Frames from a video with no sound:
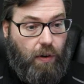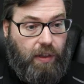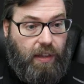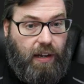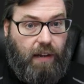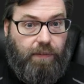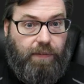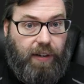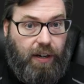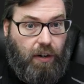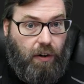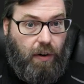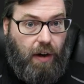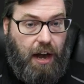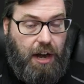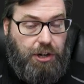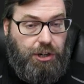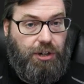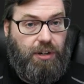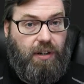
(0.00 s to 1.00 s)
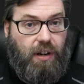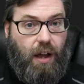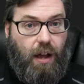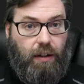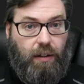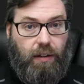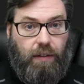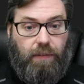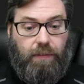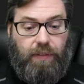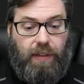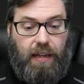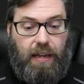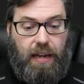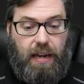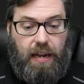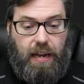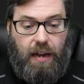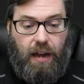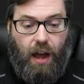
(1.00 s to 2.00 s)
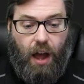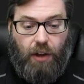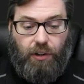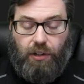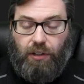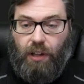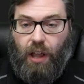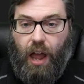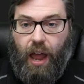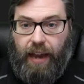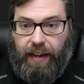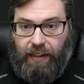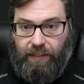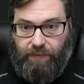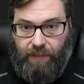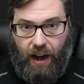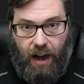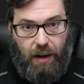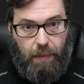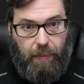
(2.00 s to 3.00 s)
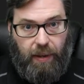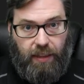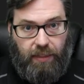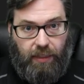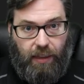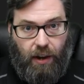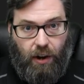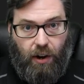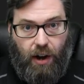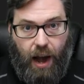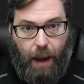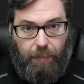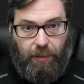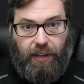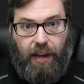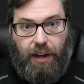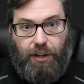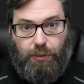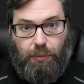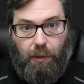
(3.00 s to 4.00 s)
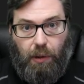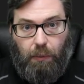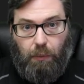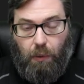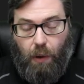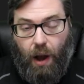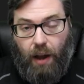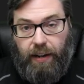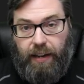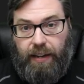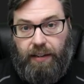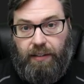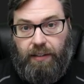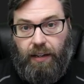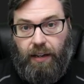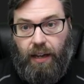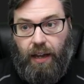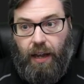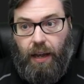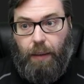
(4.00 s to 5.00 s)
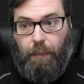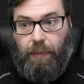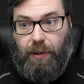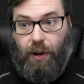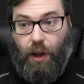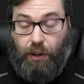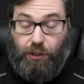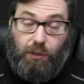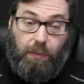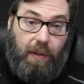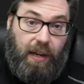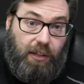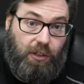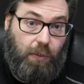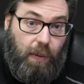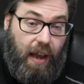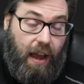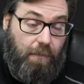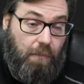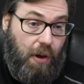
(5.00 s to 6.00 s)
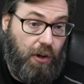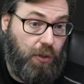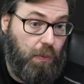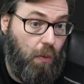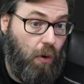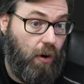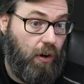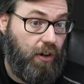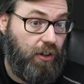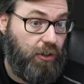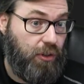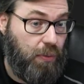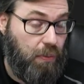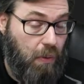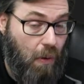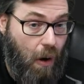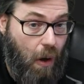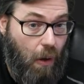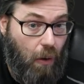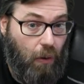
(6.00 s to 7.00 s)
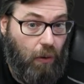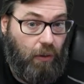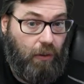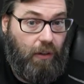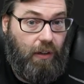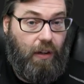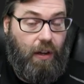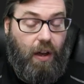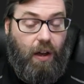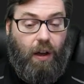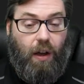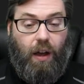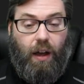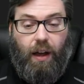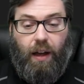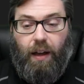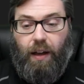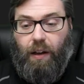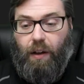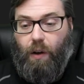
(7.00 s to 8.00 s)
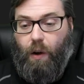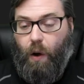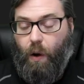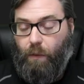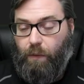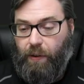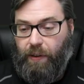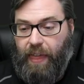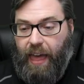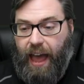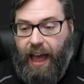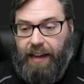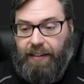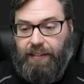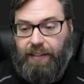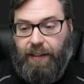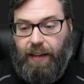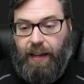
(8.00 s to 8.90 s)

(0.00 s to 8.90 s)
the configuration of the underlying environment that our application will run in, but it also means we have much more control over that.